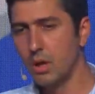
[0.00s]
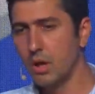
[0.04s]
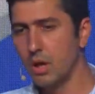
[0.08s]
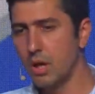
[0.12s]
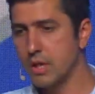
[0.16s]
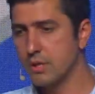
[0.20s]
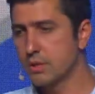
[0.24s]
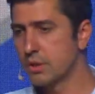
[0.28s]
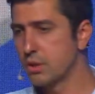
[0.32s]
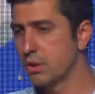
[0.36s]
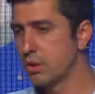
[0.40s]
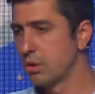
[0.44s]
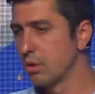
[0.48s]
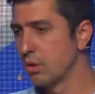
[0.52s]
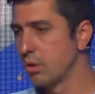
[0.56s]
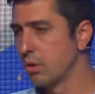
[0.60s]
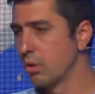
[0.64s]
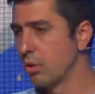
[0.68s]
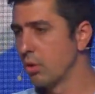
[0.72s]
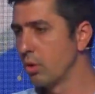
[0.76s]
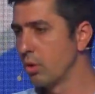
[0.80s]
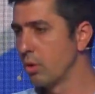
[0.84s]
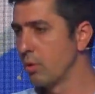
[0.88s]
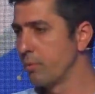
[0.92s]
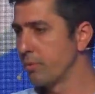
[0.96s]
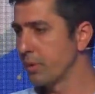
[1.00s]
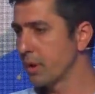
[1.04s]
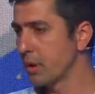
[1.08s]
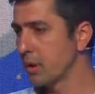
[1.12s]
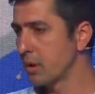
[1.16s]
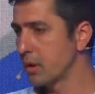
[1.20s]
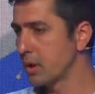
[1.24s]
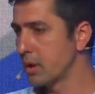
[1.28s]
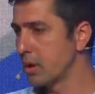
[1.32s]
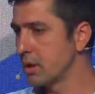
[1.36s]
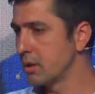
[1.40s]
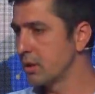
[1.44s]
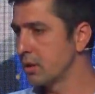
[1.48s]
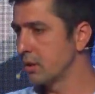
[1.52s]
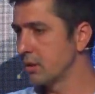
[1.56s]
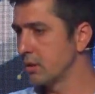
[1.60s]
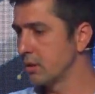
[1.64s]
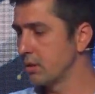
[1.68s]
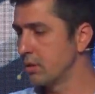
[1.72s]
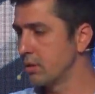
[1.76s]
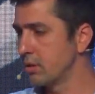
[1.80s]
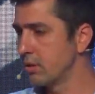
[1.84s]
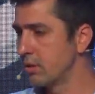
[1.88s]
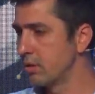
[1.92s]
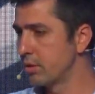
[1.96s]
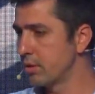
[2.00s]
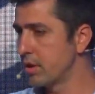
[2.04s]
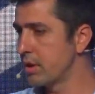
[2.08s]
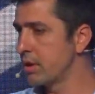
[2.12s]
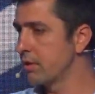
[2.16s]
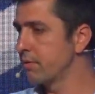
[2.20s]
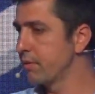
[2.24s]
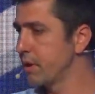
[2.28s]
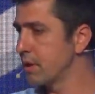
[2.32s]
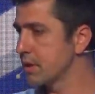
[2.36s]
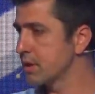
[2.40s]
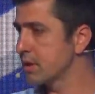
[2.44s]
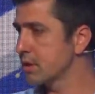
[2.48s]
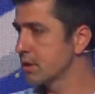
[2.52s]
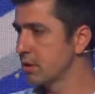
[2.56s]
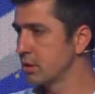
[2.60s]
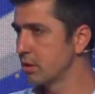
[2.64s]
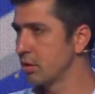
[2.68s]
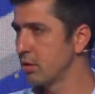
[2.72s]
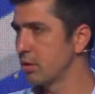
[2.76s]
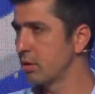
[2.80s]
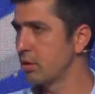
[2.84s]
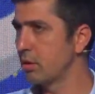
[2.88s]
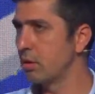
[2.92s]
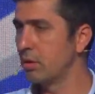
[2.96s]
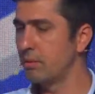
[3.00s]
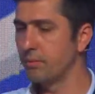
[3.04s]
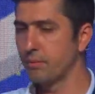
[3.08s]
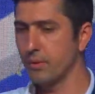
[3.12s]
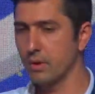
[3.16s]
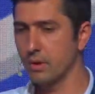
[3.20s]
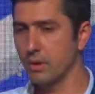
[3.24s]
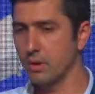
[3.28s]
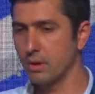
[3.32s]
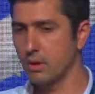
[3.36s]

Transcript: as you can reinvest your